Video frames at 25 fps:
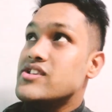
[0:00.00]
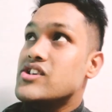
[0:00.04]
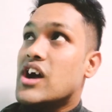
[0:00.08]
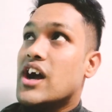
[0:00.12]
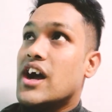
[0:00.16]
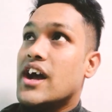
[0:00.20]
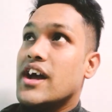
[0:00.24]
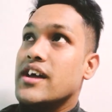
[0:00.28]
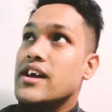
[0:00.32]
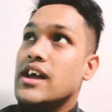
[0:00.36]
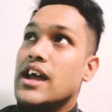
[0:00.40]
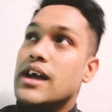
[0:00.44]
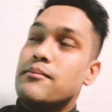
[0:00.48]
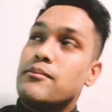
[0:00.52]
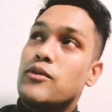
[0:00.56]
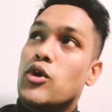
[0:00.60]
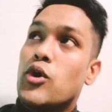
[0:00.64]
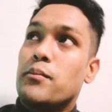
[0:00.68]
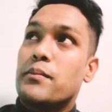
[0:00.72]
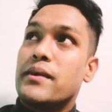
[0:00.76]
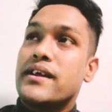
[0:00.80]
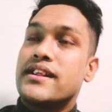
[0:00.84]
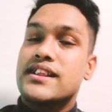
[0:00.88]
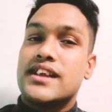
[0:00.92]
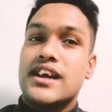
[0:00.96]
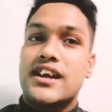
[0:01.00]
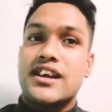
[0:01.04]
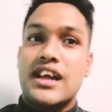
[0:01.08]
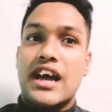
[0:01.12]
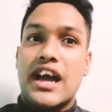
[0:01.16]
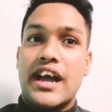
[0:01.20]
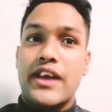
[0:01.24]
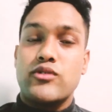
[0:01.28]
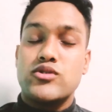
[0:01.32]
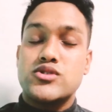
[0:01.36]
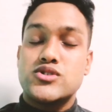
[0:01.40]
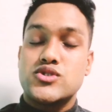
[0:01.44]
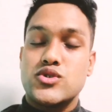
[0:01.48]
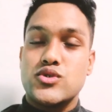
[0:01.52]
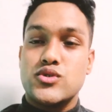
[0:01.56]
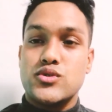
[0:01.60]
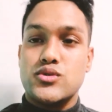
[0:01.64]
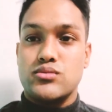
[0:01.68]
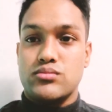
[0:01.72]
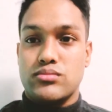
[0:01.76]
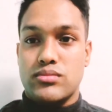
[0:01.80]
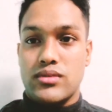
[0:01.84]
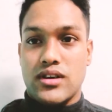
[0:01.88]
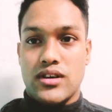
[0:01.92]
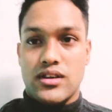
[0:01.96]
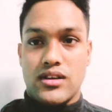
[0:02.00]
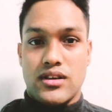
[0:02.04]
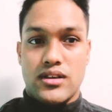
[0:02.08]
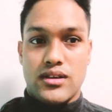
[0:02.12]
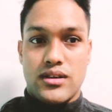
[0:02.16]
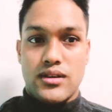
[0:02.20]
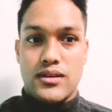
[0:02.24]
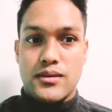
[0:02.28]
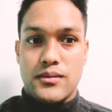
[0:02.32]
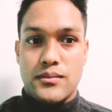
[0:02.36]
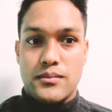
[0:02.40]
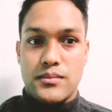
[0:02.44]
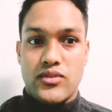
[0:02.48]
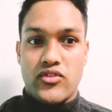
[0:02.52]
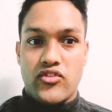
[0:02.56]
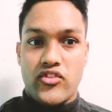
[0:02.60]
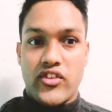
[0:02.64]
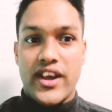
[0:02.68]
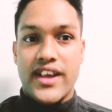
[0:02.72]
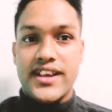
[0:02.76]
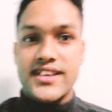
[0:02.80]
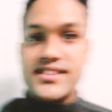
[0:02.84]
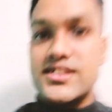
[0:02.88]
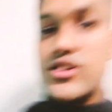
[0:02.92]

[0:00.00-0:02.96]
am hoping that I used to raise,